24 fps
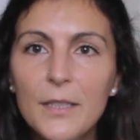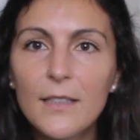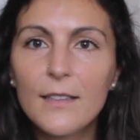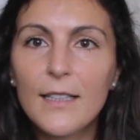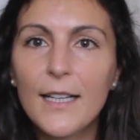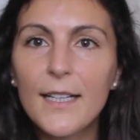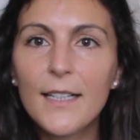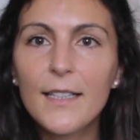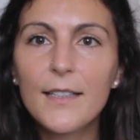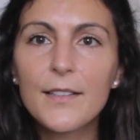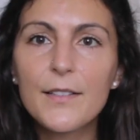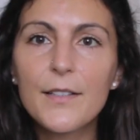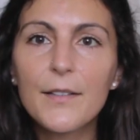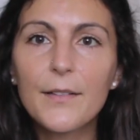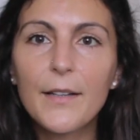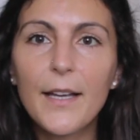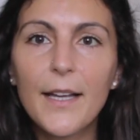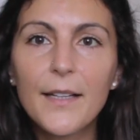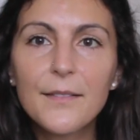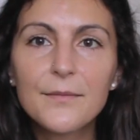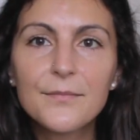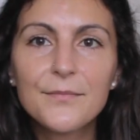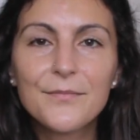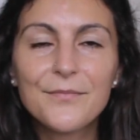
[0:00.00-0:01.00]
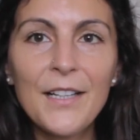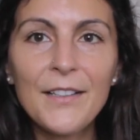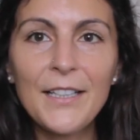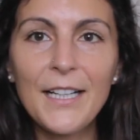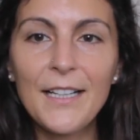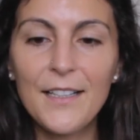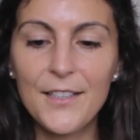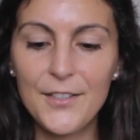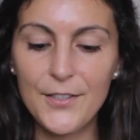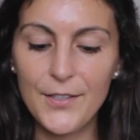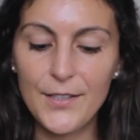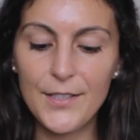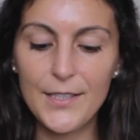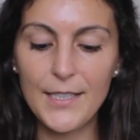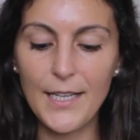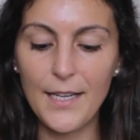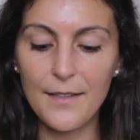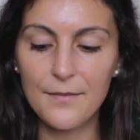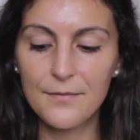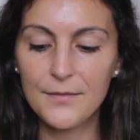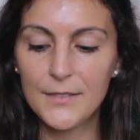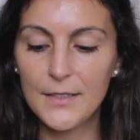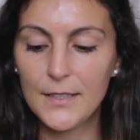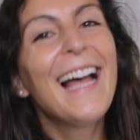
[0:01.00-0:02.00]
the lighting's okay. All right, let's do this
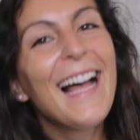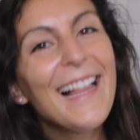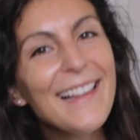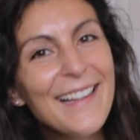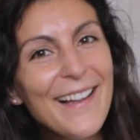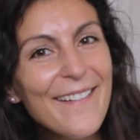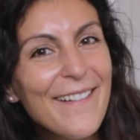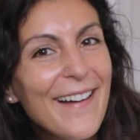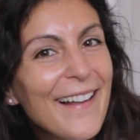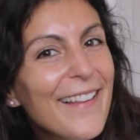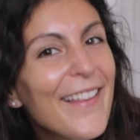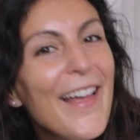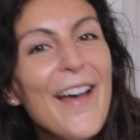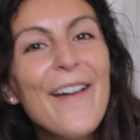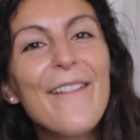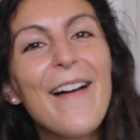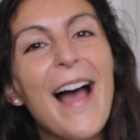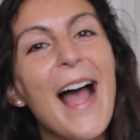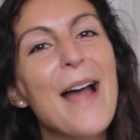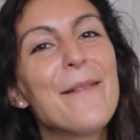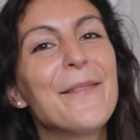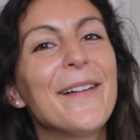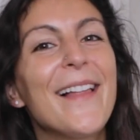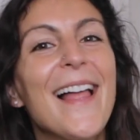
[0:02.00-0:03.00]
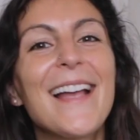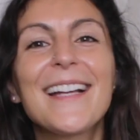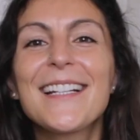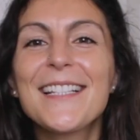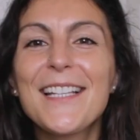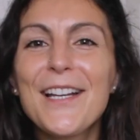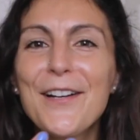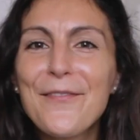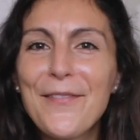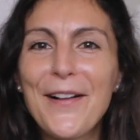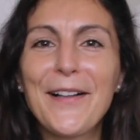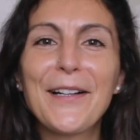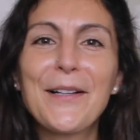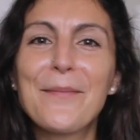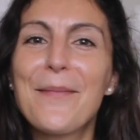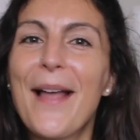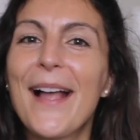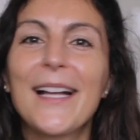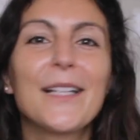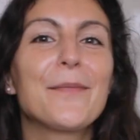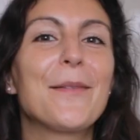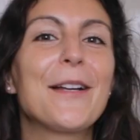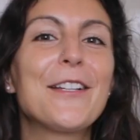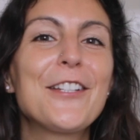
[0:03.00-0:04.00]
again. Hello, I'm Alexa. Welcome
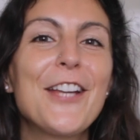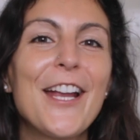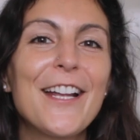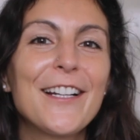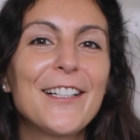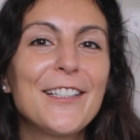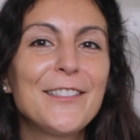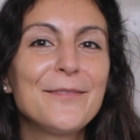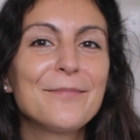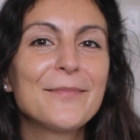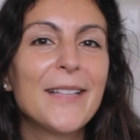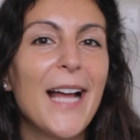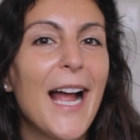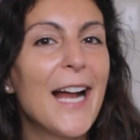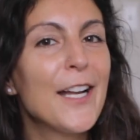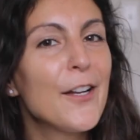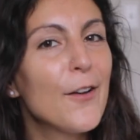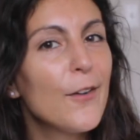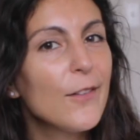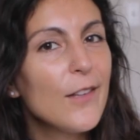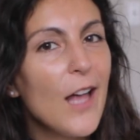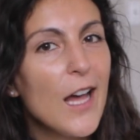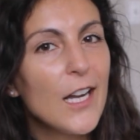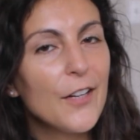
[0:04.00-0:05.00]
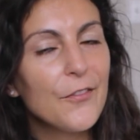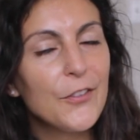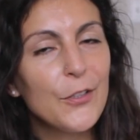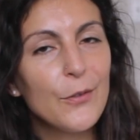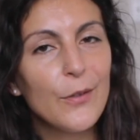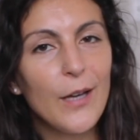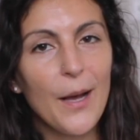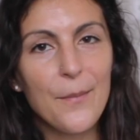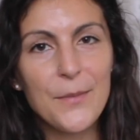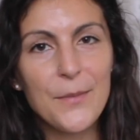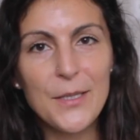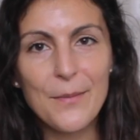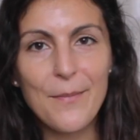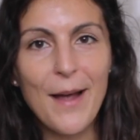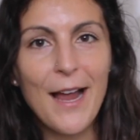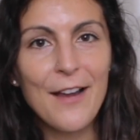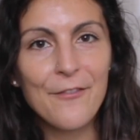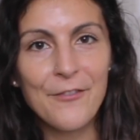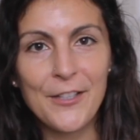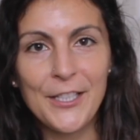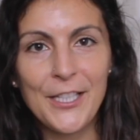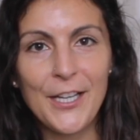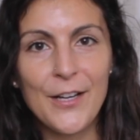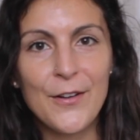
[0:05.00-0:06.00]
back to my channel. I know a lot of you come to my
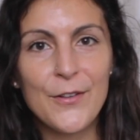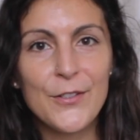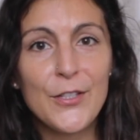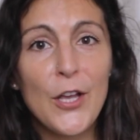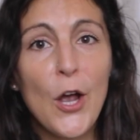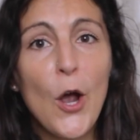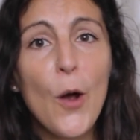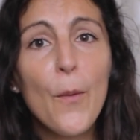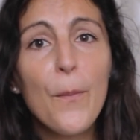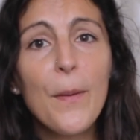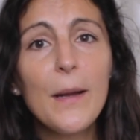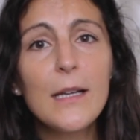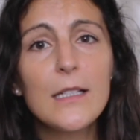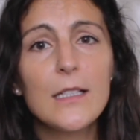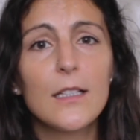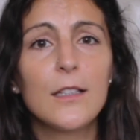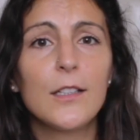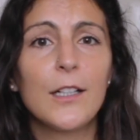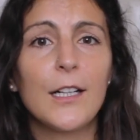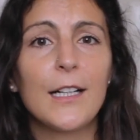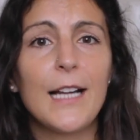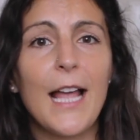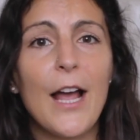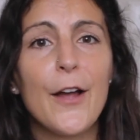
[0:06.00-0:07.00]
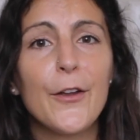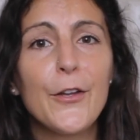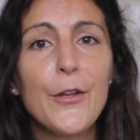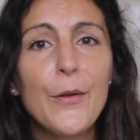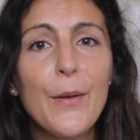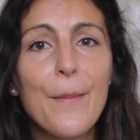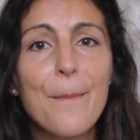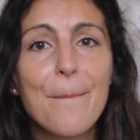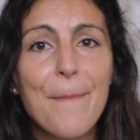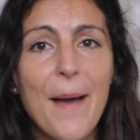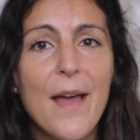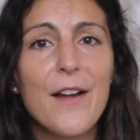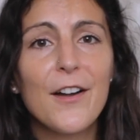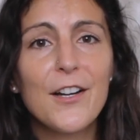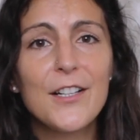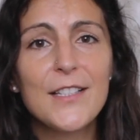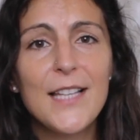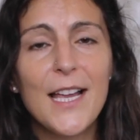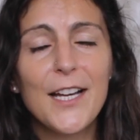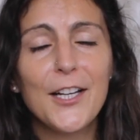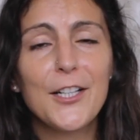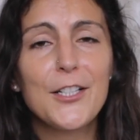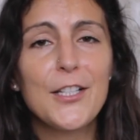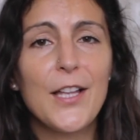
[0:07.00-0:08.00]
videos hoping to learn how you can better
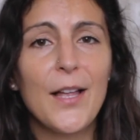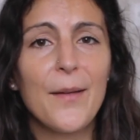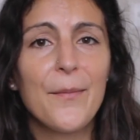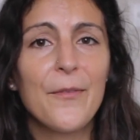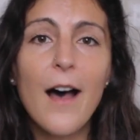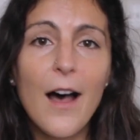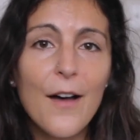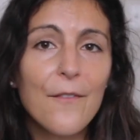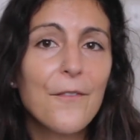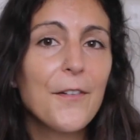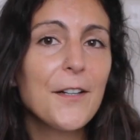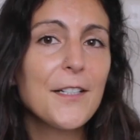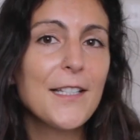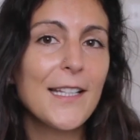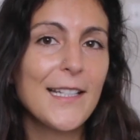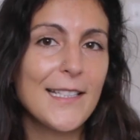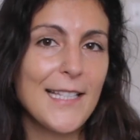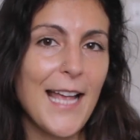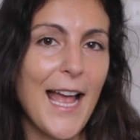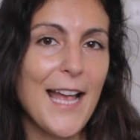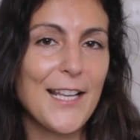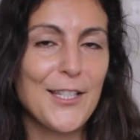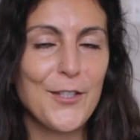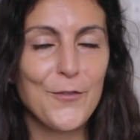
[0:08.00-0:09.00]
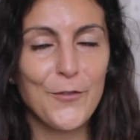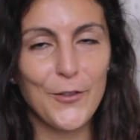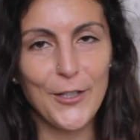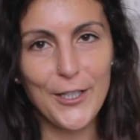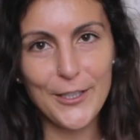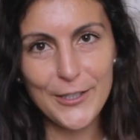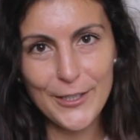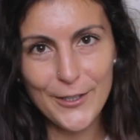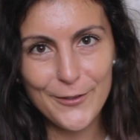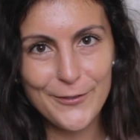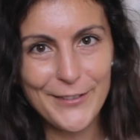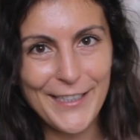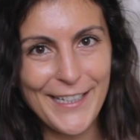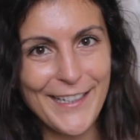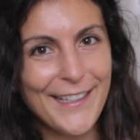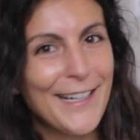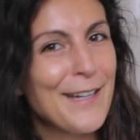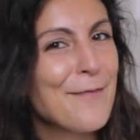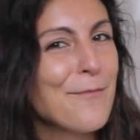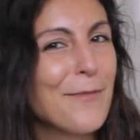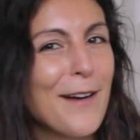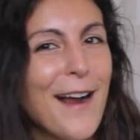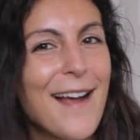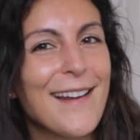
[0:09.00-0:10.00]
set yourself up for success for a career
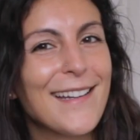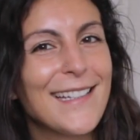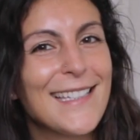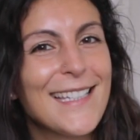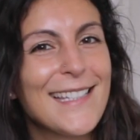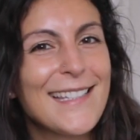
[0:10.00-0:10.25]
in product